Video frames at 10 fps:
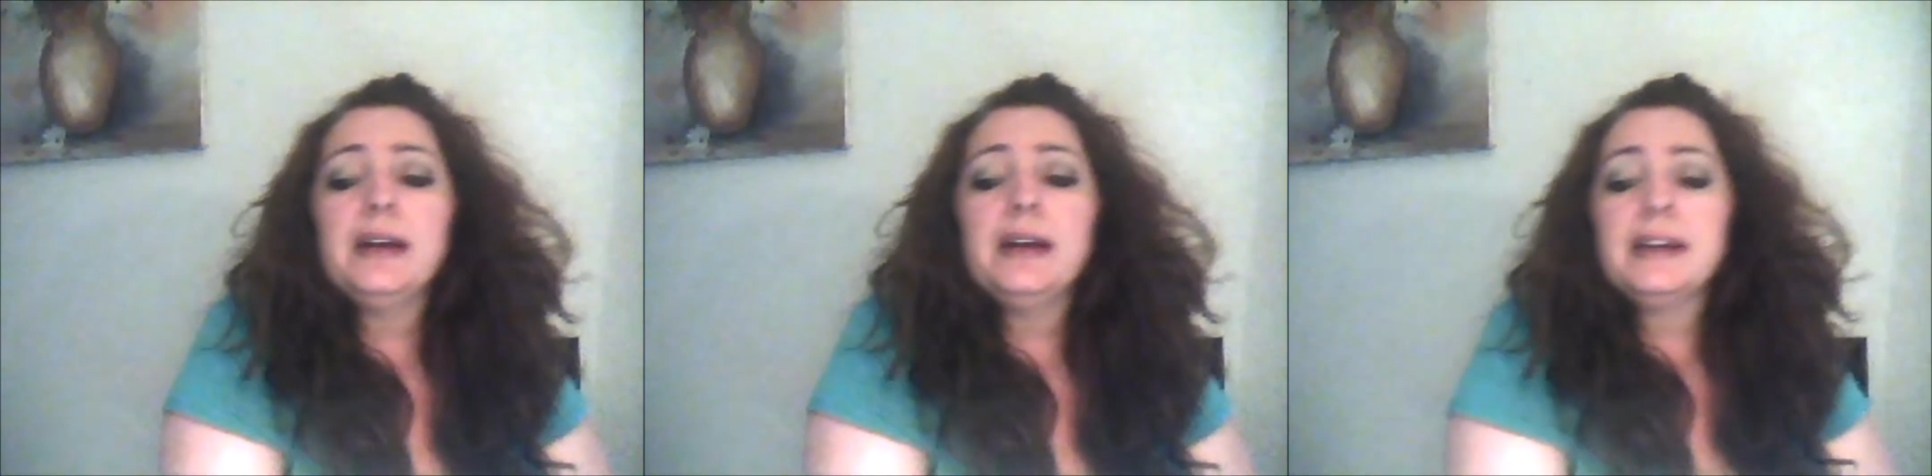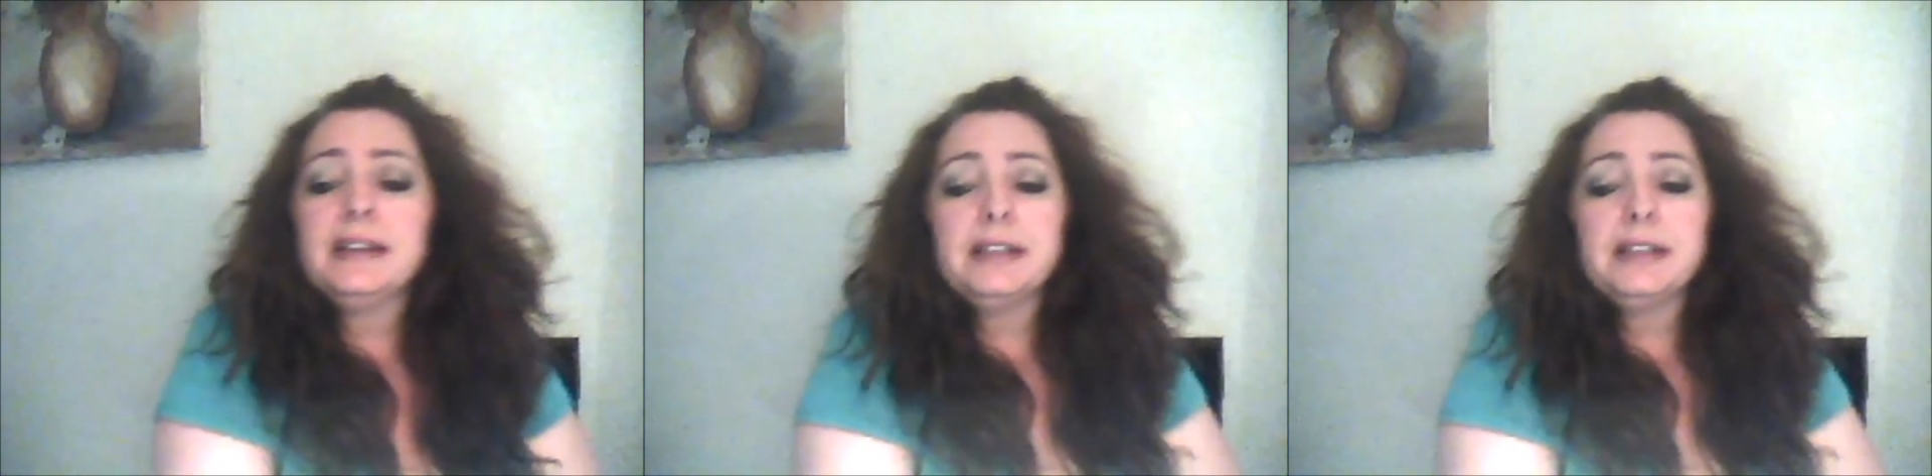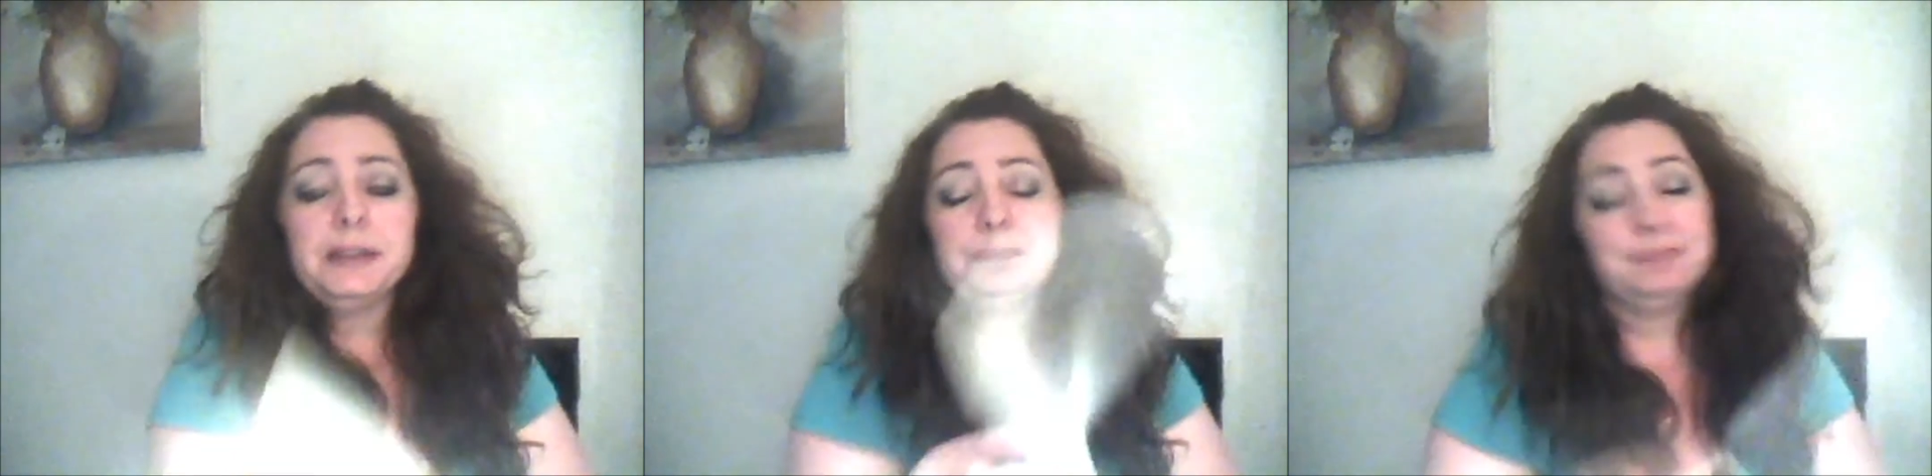And
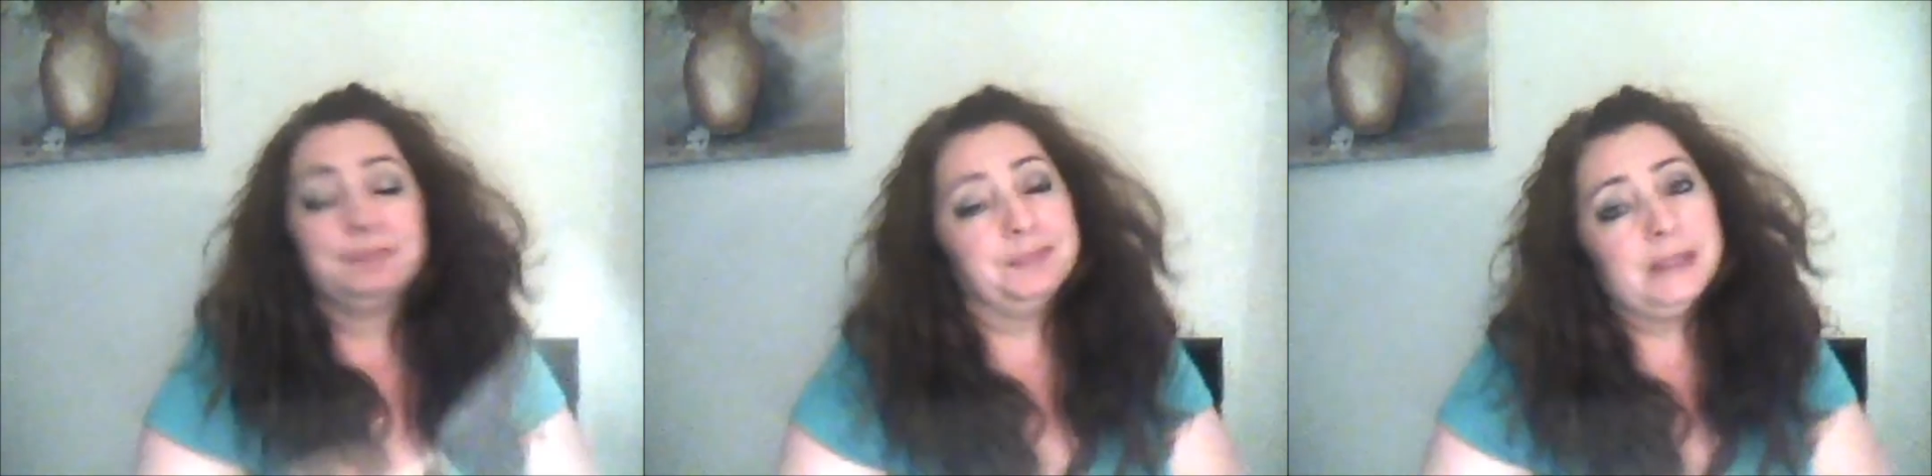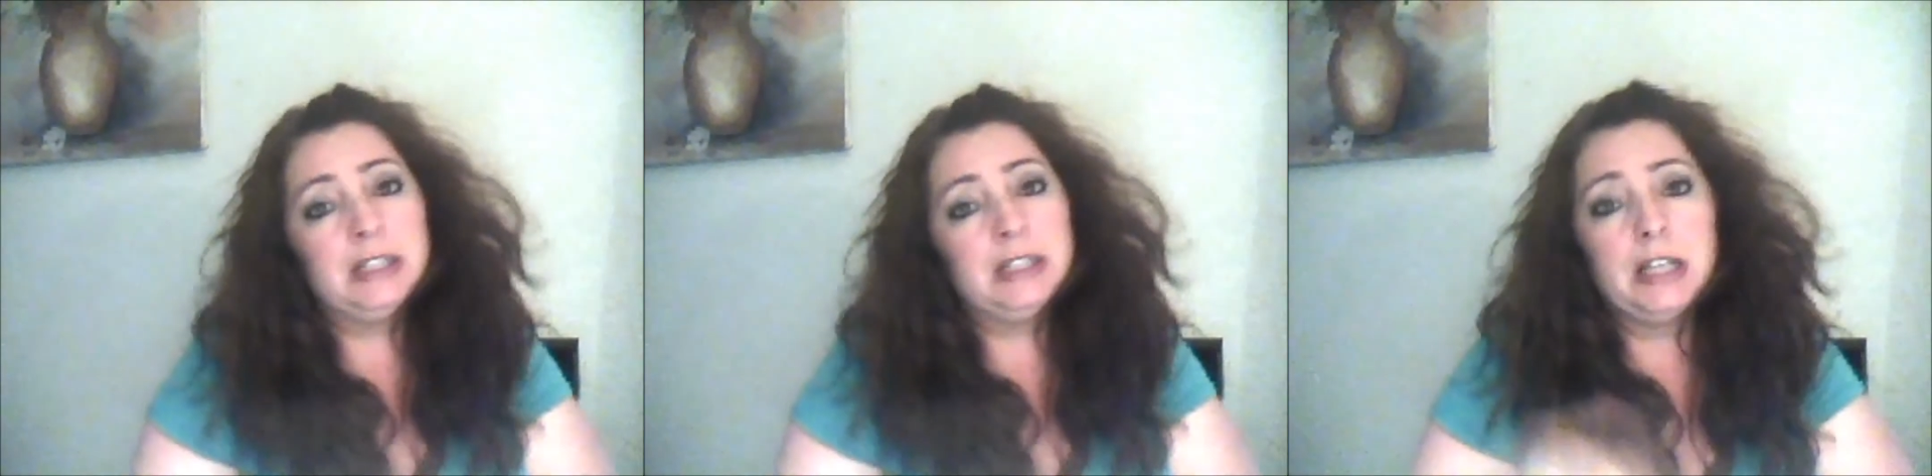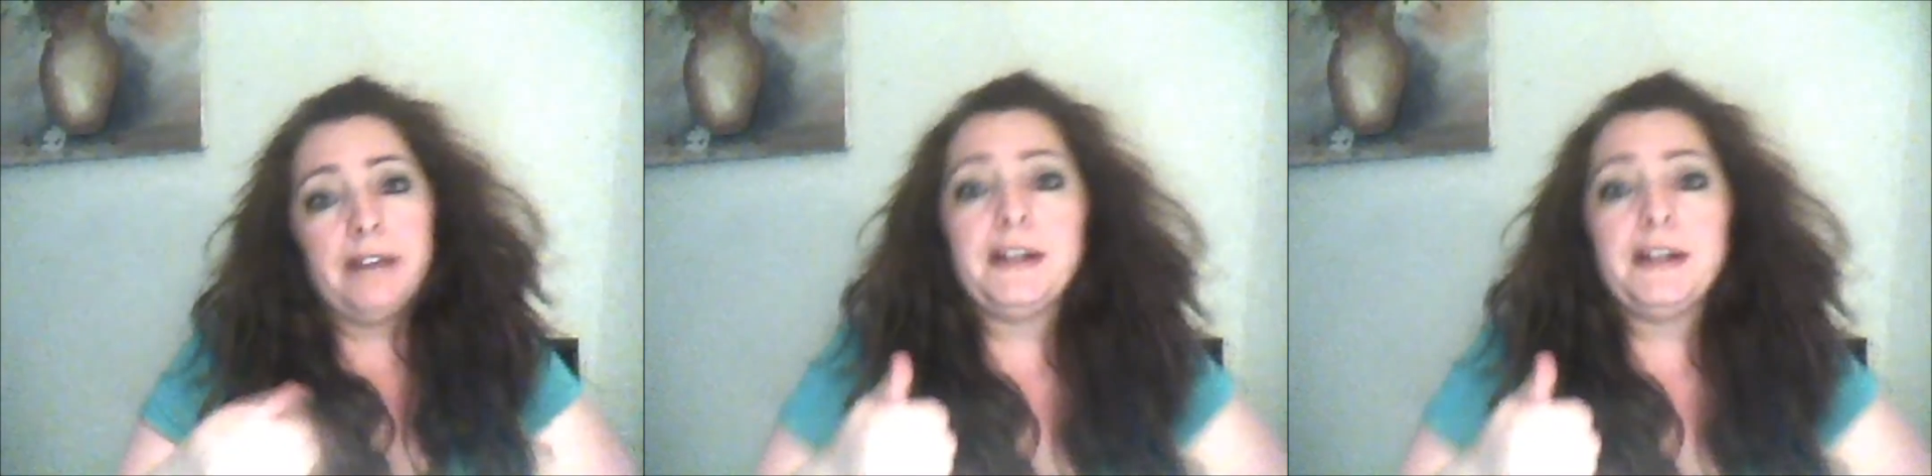um, if I